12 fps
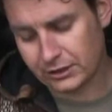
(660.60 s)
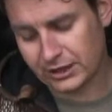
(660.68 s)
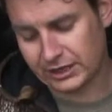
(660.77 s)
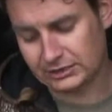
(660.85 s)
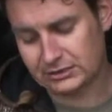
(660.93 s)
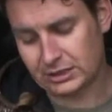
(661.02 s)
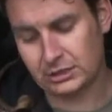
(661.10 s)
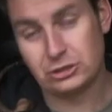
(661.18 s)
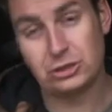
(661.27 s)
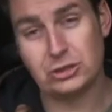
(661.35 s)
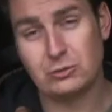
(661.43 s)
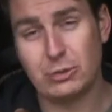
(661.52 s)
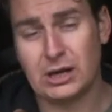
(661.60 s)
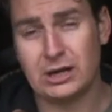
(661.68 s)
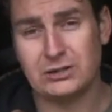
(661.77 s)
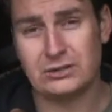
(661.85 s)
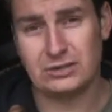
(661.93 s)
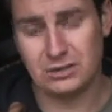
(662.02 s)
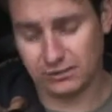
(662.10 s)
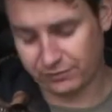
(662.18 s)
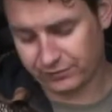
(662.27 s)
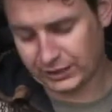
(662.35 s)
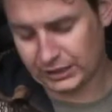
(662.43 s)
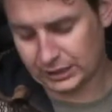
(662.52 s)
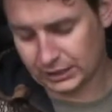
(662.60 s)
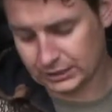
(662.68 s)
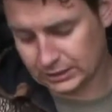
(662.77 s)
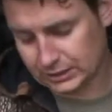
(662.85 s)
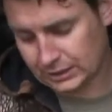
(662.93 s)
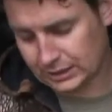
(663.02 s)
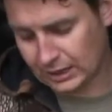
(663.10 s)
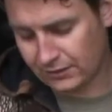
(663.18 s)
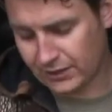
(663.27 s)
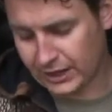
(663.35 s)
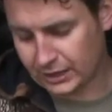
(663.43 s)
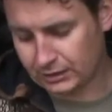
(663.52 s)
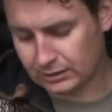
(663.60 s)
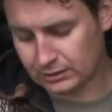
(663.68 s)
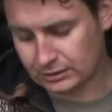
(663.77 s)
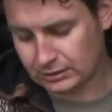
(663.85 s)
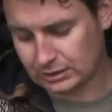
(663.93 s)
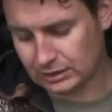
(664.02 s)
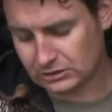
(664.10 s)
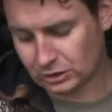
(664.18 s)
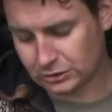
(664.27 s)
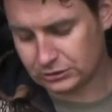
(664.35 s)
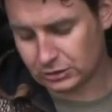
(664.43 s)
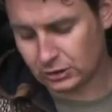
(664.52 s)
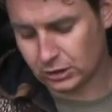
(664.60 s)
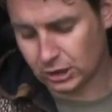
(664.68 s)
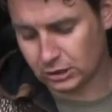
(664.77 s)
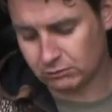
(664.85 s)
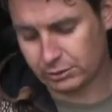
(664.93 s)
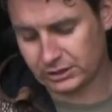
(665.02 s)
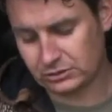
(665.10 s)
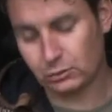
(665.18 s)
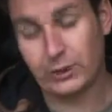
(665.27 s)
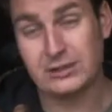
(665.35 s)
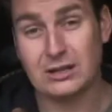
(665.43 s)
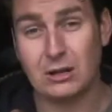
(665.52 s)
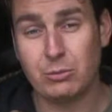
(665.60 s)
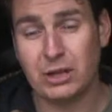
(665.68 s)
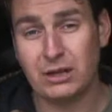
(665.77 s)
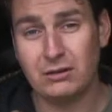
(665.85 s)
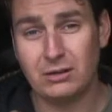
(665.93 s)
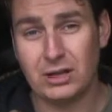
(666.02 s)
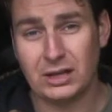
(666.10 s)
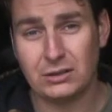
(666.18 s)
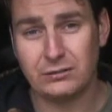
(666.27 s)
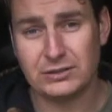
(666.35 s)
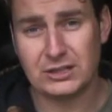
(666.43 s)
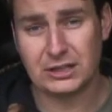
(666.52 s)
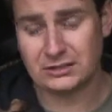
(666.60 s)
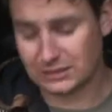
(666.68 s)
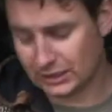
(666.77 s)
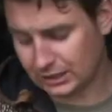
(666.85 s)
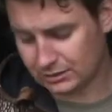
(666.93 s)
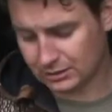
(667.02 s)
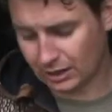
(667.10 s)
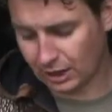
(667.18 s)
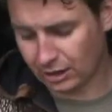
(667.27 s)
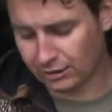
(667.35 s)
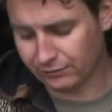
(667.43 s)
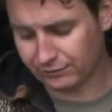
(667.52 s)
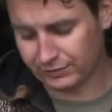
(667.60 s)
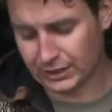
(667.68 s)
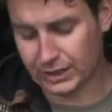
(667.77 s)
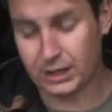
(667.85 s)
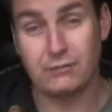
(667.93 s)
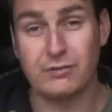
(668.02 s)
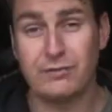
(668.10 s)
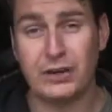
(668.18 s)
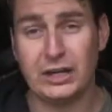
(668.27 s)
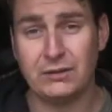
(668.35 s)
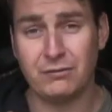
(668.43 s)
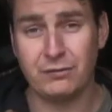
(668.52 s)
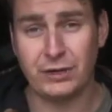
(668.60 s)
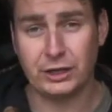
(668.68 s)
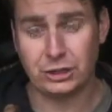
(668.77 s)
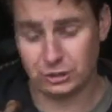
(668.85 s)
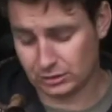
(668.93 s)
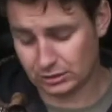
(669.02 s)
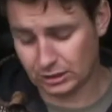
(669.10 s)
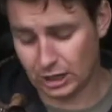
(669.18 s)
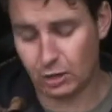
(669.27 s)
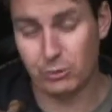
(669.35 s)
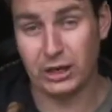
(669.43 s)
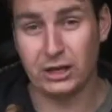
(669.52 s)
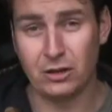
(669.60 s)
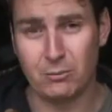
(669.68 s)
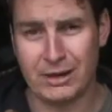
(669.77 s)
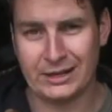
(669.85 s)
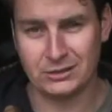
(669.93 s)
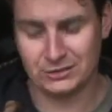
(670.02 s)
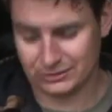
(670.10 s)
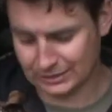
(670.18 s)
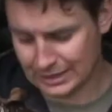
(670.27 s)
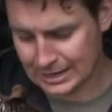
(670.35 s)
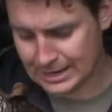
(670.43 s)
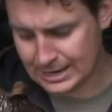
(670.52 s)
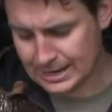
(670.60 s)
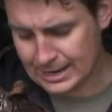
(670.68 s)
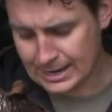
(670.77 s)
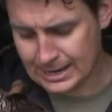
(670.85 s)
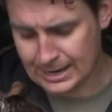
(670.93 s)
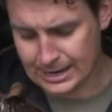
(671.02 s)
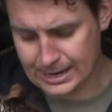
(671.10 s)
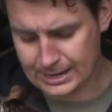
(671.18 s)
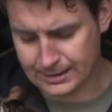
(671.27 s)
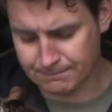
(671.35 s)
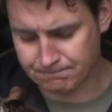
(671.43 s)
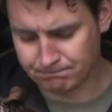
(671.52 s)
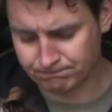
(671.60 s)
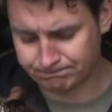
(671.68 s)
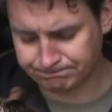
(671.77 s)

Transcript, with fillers: that it sits just past the feeder and then it's not too long, but it's always going to be in, in the vicinity of, uh, of a feeding fish homing in the maggots. Um,